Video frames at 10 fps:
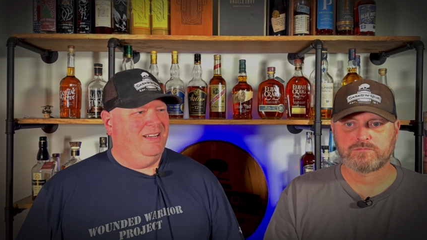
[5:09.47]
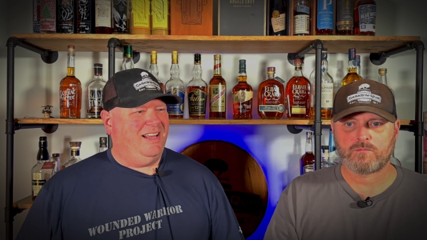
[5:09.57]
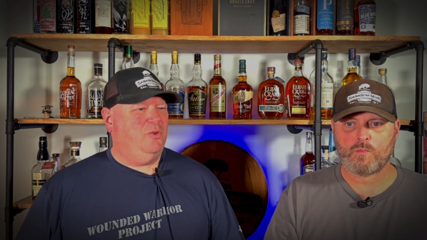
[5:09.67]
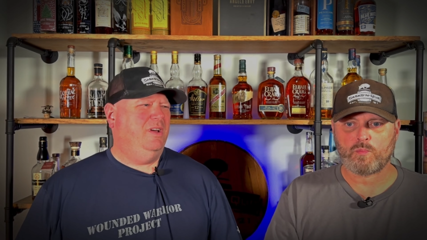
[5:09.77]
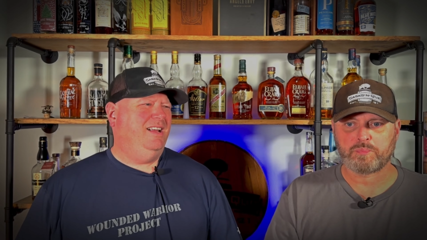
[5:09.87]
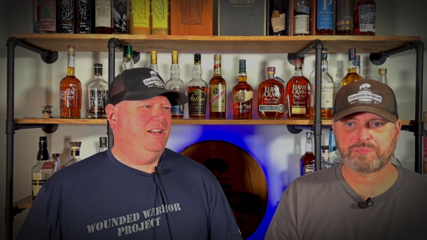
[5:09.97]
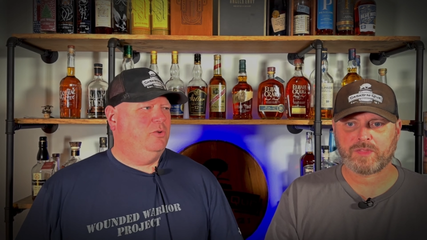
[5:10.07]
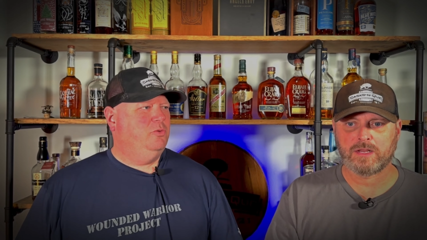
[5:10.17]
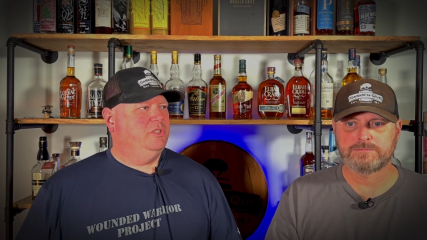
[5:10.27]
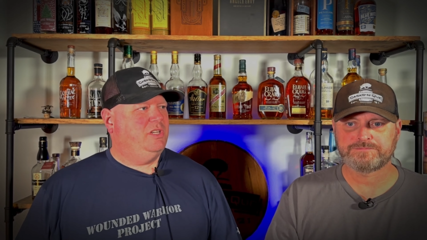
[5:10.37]
Speaker 1: I don't. Well, I
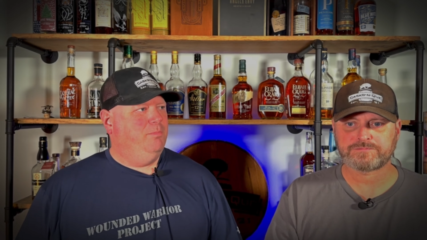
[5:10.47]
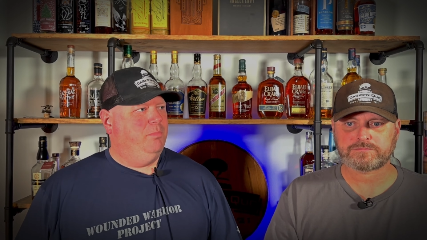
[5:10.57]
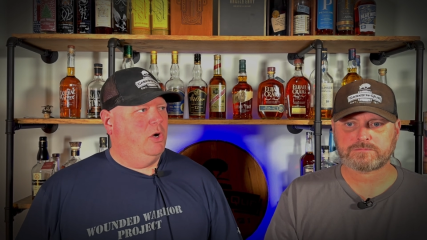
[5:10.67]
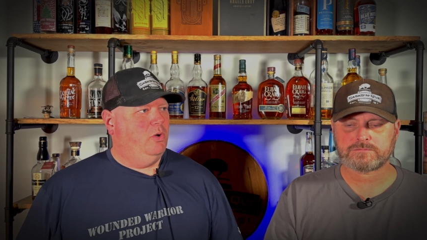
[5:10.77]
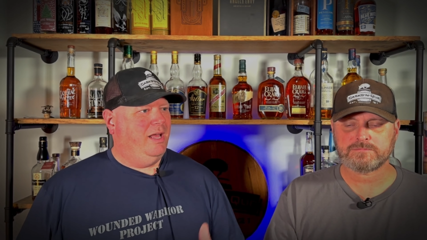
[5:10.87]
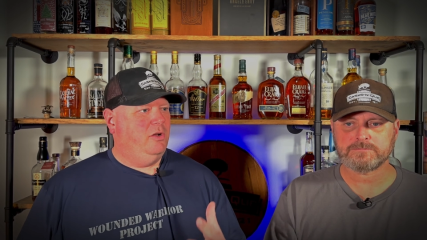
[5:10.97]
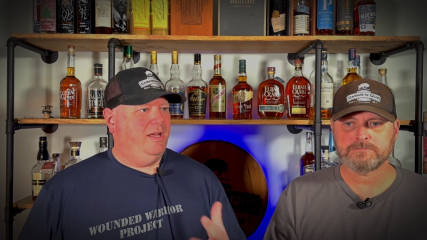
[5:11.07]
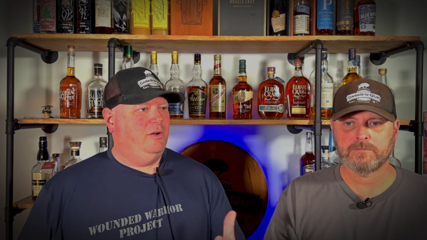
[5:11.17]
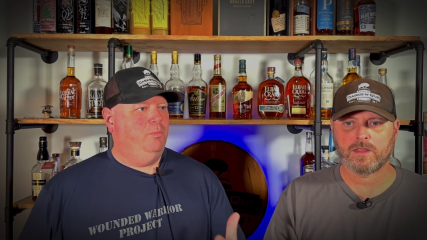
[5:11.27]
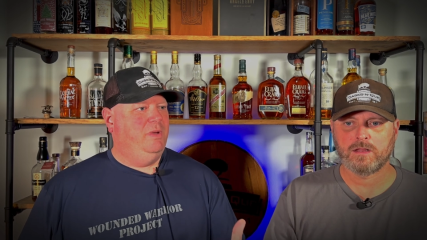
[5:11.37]
don't want to say bold. I don't.
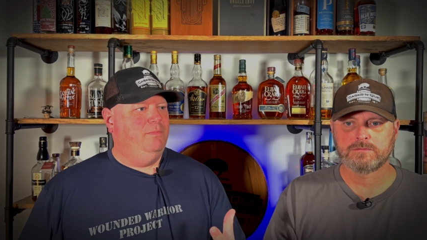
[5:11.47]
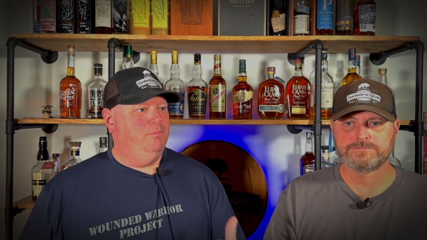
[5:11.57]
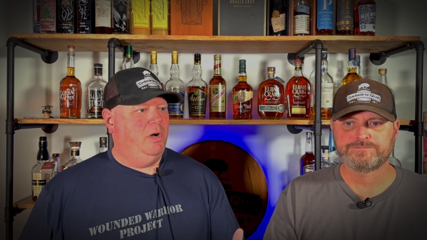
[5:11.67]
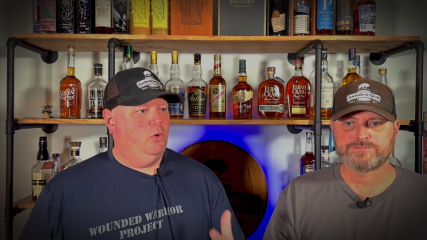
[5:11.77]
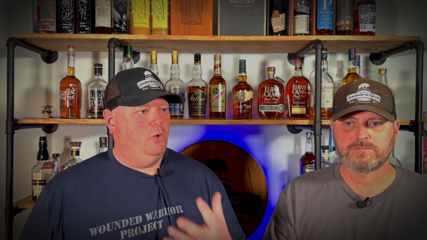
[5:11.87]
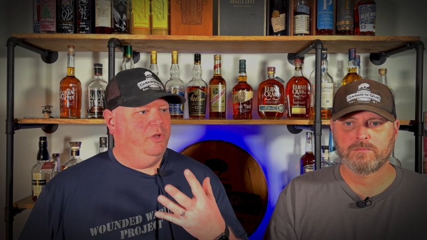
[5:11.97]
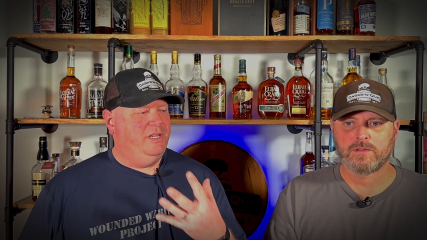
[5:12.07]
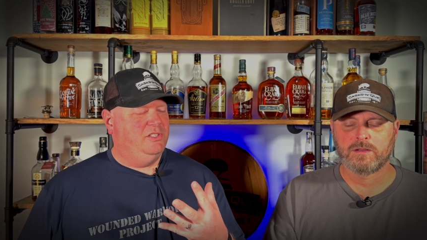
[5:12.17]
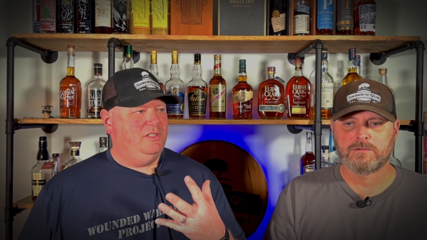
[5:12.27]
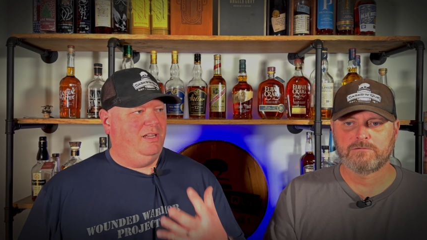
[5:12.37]
I don't mean bold.
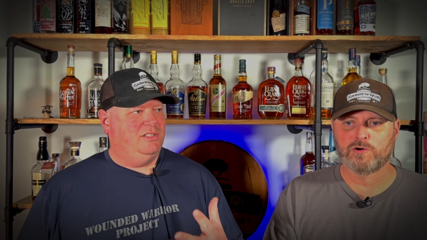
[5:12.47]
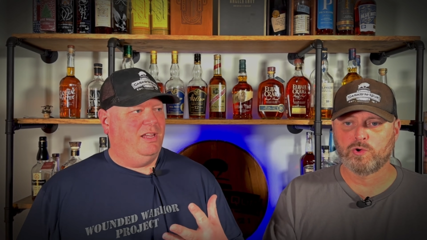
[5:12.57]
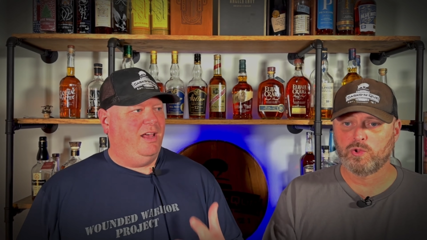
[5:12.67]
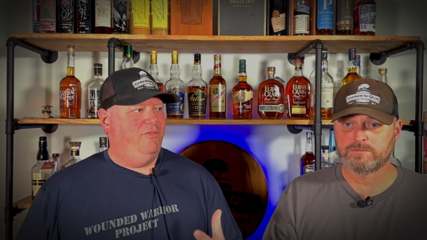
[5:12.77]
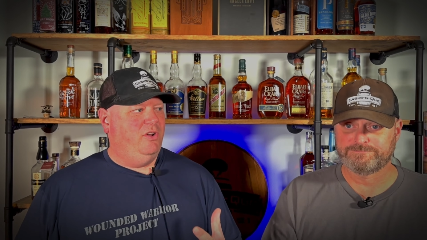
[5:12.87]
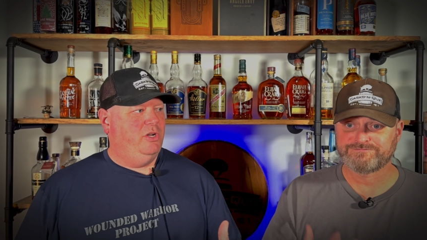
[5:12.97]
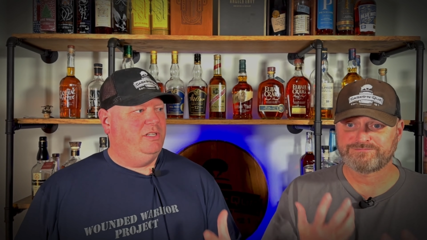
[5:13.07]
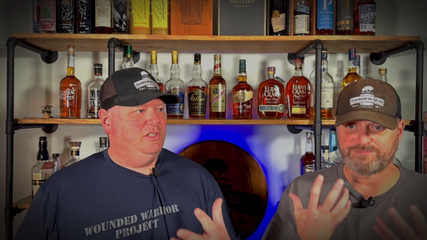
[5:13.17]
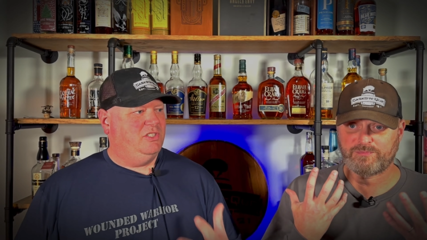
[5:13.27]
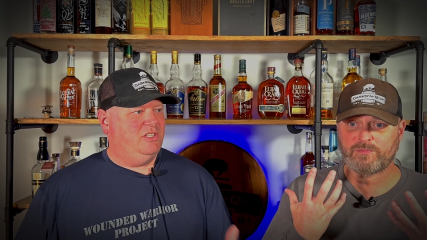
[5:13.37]
It's. It's bold. got a very
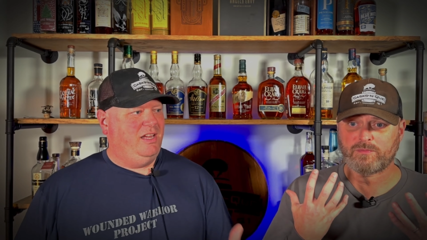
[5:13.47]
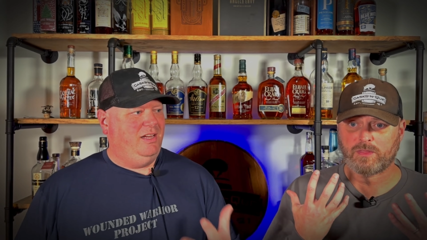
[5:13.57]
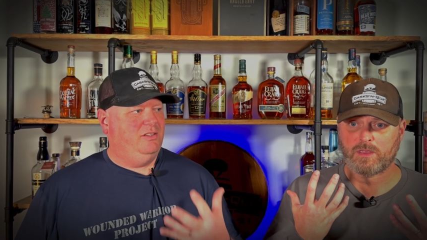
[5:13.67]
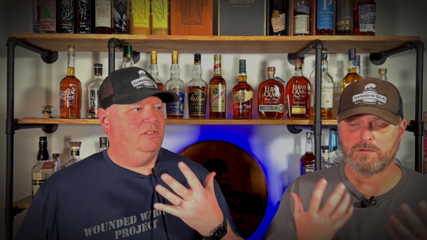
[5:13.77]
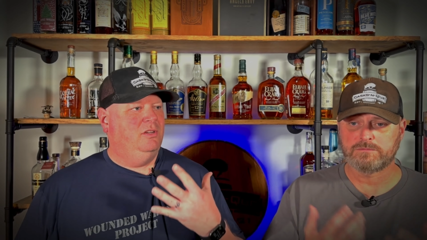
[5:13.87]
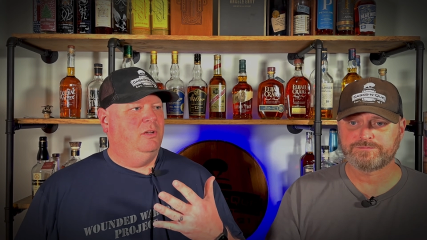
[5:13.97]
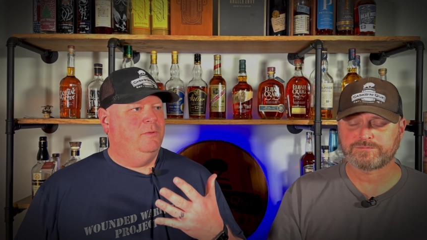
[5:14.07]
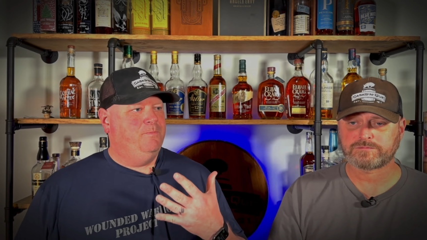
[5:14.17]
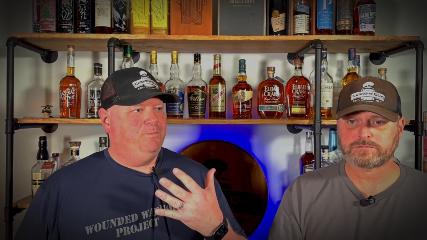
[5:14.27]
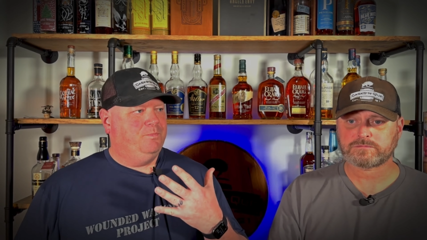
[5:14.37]
distinct
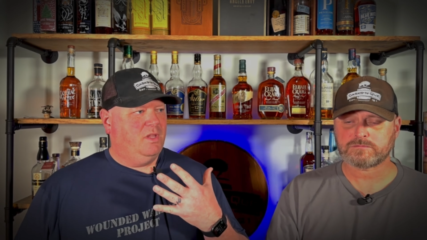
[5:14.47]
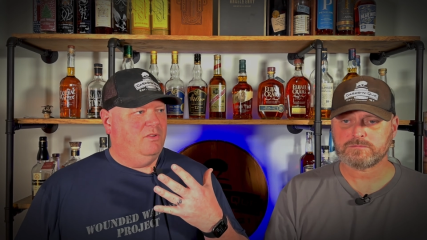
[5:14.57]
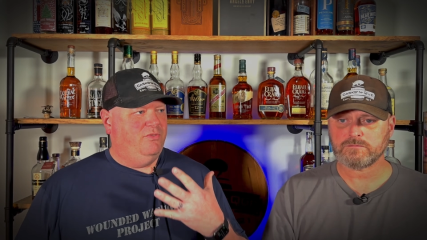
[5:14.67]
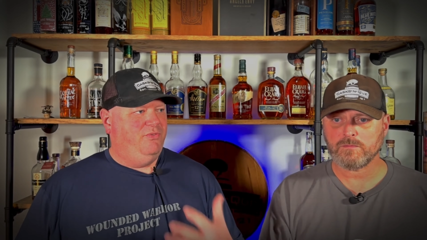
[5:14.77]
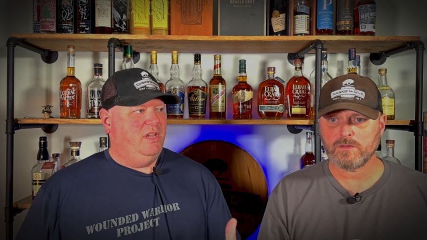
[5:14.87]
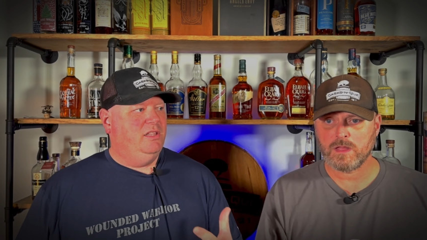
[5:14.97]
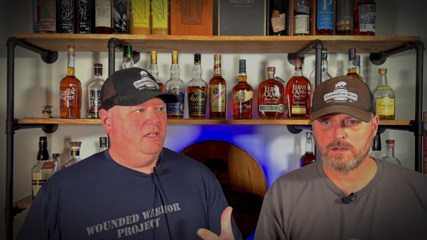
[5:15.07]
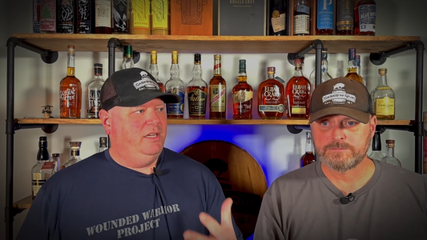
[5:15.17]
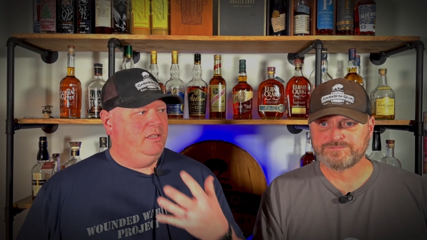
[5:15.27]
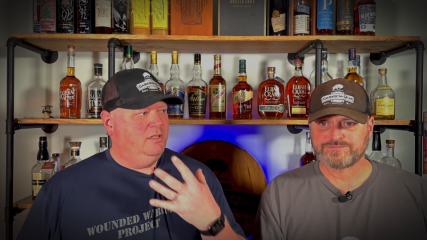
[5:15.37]

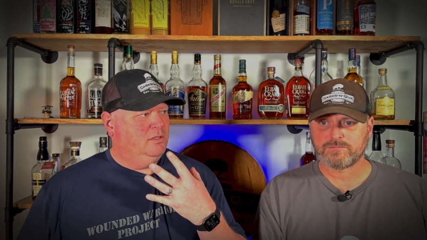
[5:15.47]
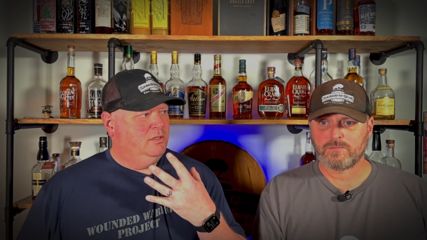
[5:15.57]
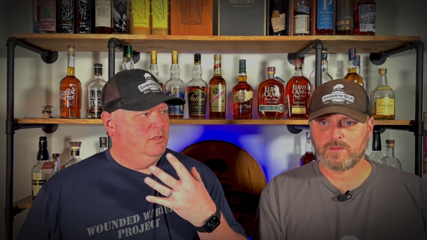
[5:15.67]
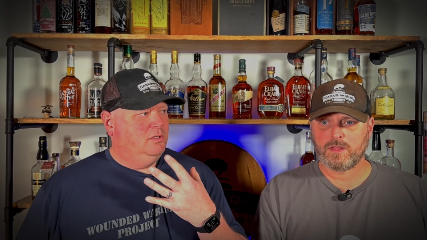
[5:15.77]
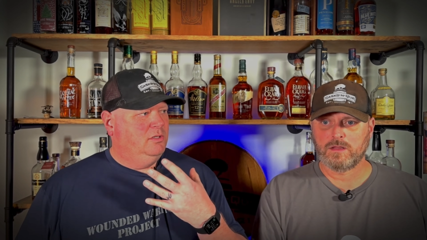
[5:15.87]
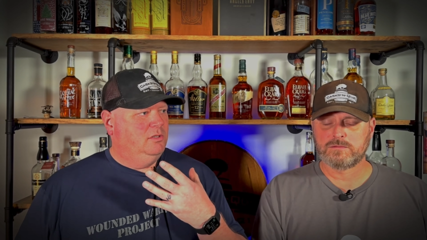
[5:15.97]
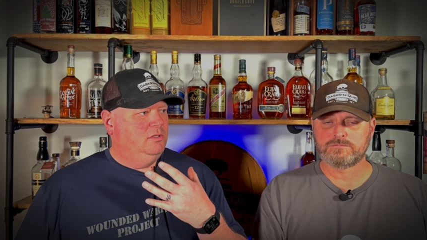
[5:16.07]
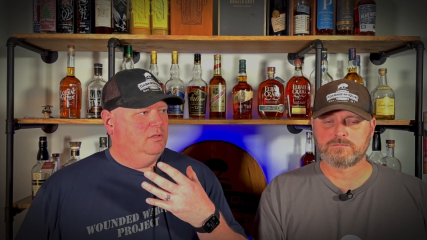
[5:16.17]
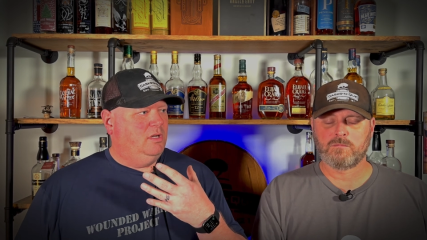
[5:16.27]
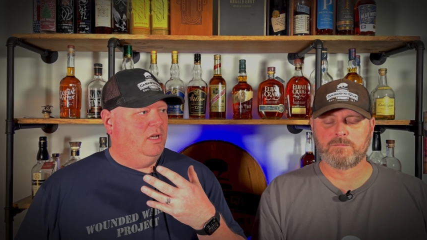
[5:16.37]
feeling,
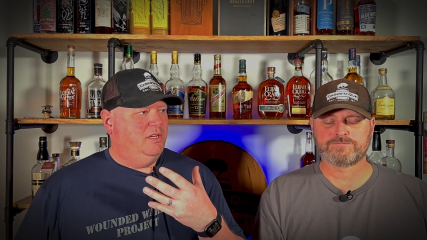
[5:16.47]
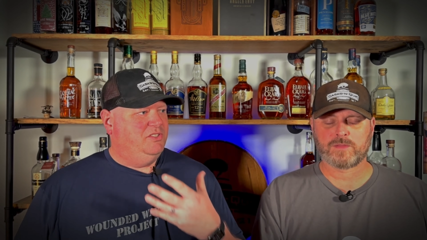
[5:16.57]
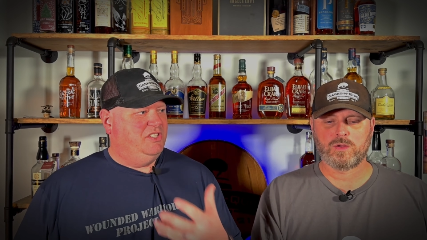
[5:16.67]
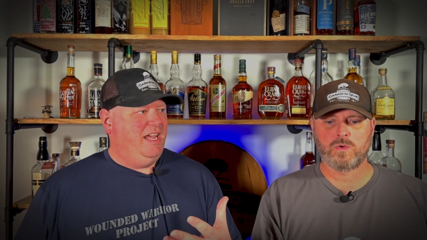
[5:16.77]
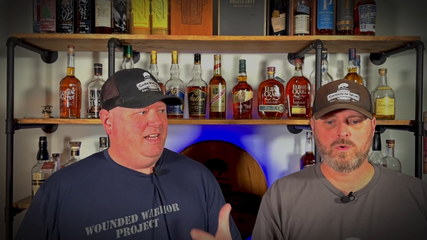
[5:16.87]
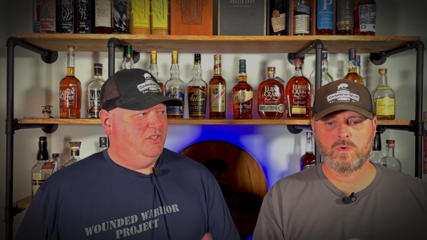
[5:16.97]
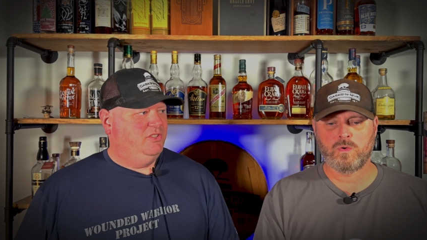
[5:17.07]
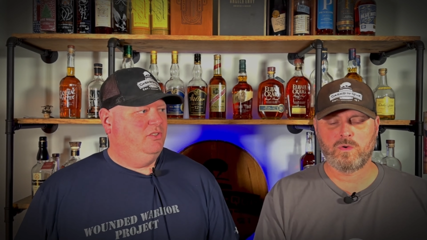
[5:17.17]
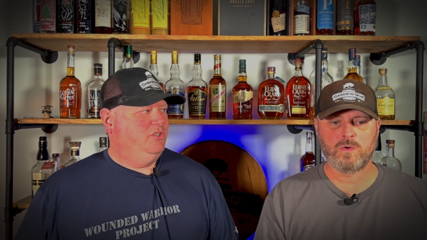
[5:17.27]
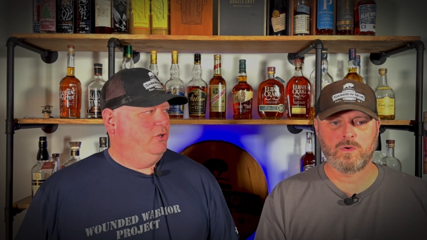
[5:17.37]
uh,
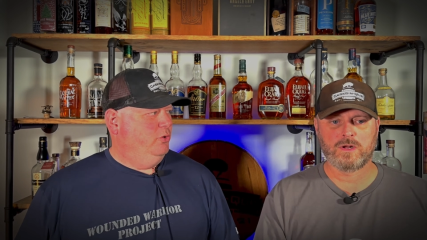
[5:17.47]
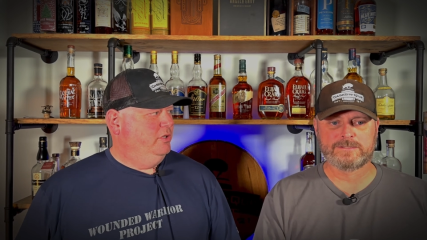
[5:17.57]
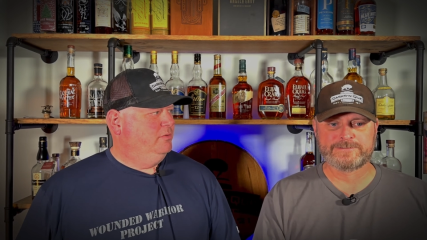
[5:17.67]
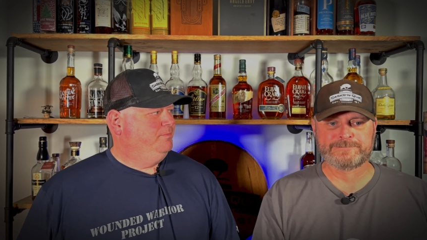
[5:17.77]
taste to it.